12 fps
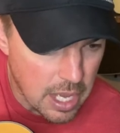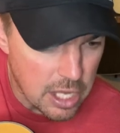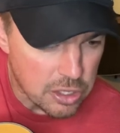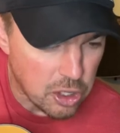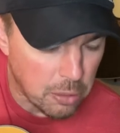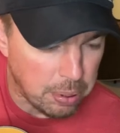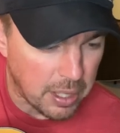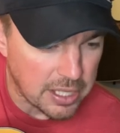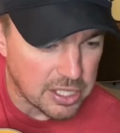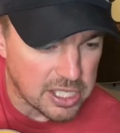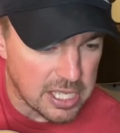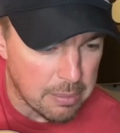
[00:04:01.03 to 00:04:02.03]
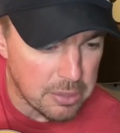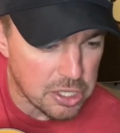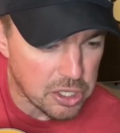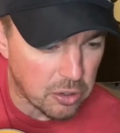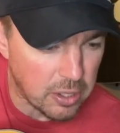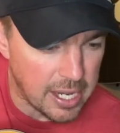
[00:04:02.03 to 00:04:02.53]
So you're plucking some of the
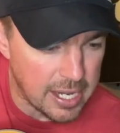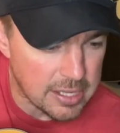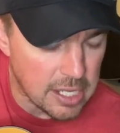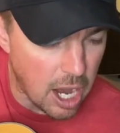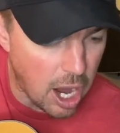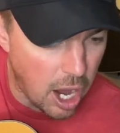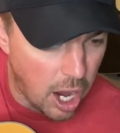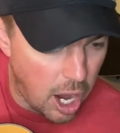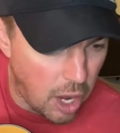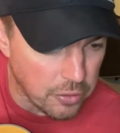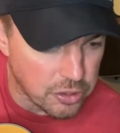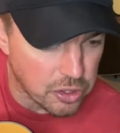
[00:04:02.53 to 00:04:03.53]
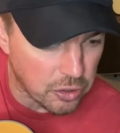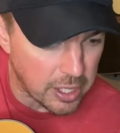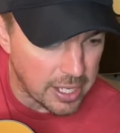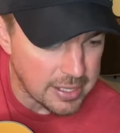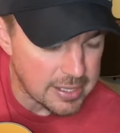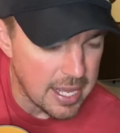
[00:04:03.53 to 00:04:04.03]
strings, all of the
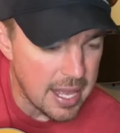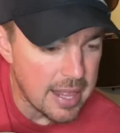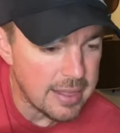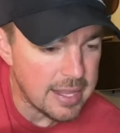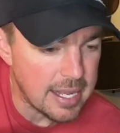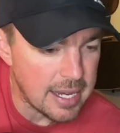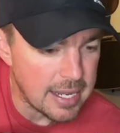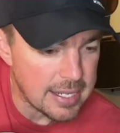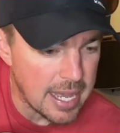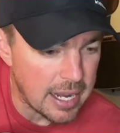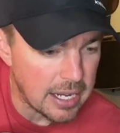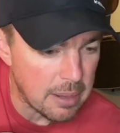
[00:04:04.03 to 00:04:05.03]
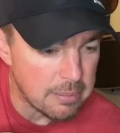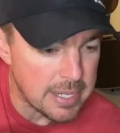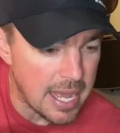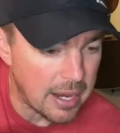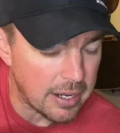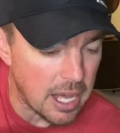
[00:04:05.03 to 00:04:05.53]
strings, then down,
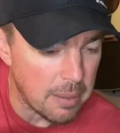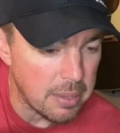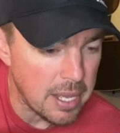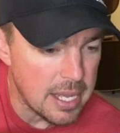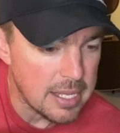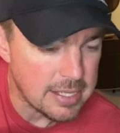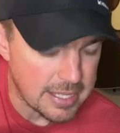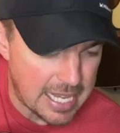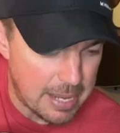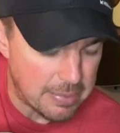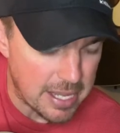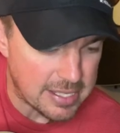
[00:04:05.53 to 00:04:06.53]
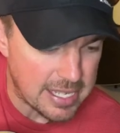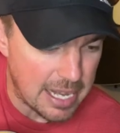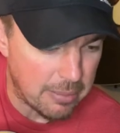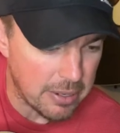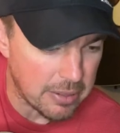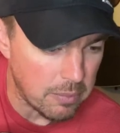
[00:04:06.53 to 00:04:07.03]
up, to keep that steady
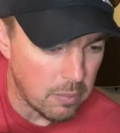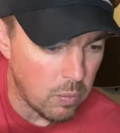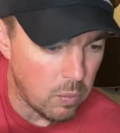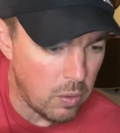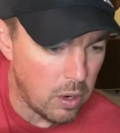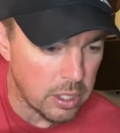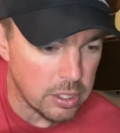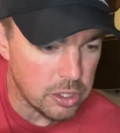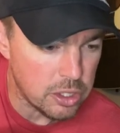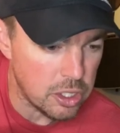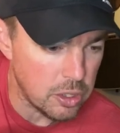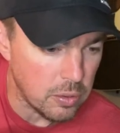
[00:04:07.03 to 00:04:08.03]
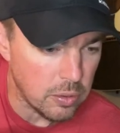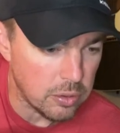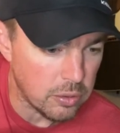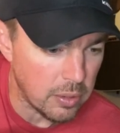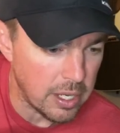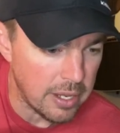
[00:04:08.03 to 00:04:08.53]
rhythm. One, two,
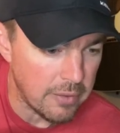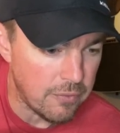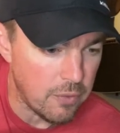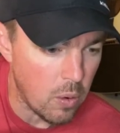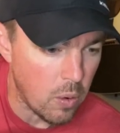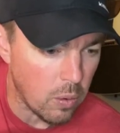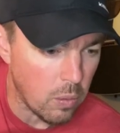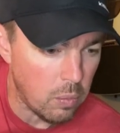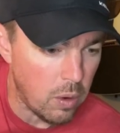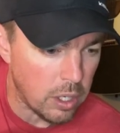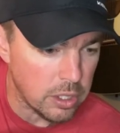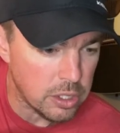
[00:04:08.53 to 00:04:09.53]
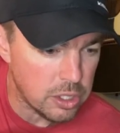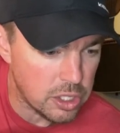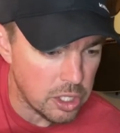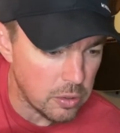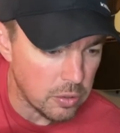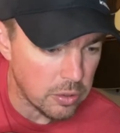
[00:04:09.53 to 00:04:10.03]
three, four, one,
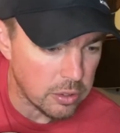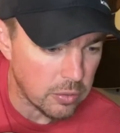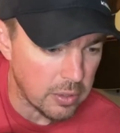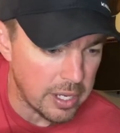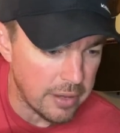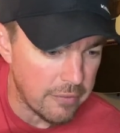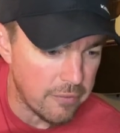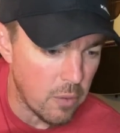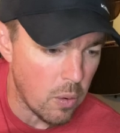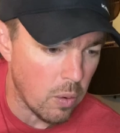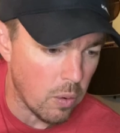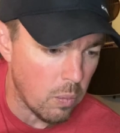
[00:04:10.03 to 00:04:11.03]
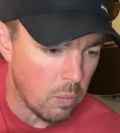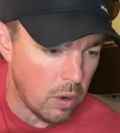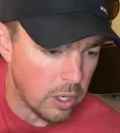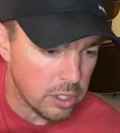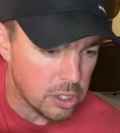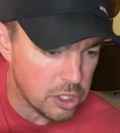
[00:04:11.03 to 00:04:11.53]
two, three, four,
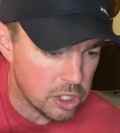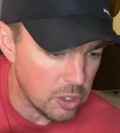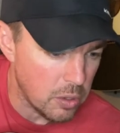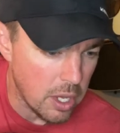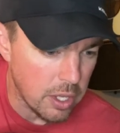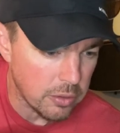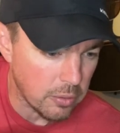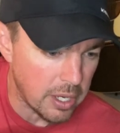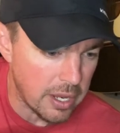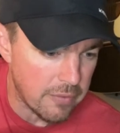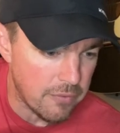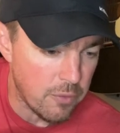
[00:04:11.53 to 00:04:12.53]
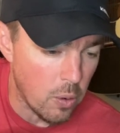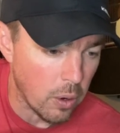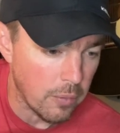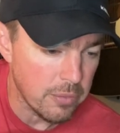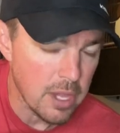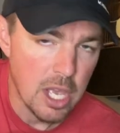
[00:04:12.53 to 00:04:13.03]
one, two, three,
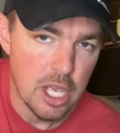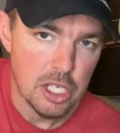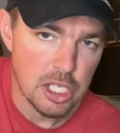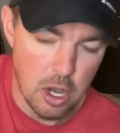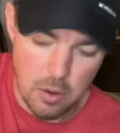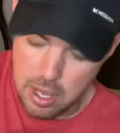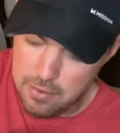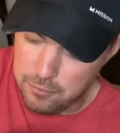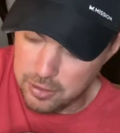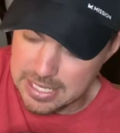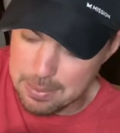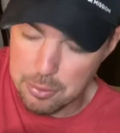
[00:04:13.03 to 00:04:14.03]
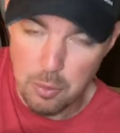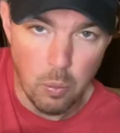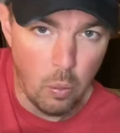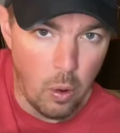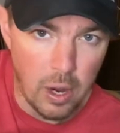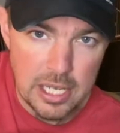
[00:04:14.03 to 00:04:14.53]
four. So, for example, the
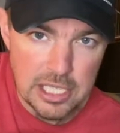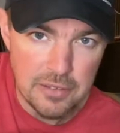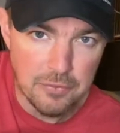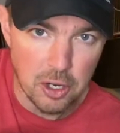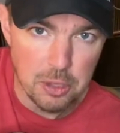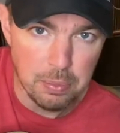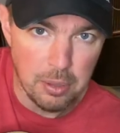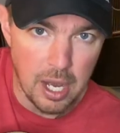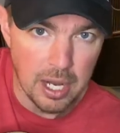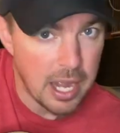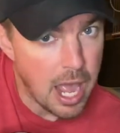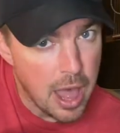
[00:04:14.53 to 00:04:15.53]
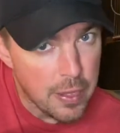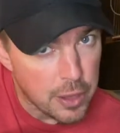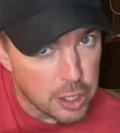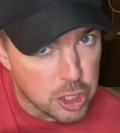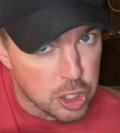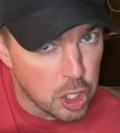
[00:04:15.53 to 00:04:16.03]
one is the first pluck, the
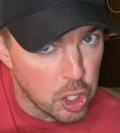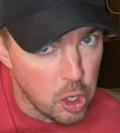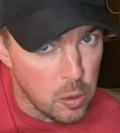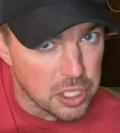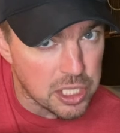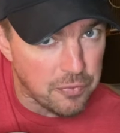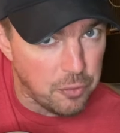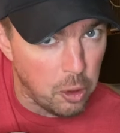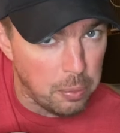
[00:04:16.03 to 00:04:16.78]
two is the full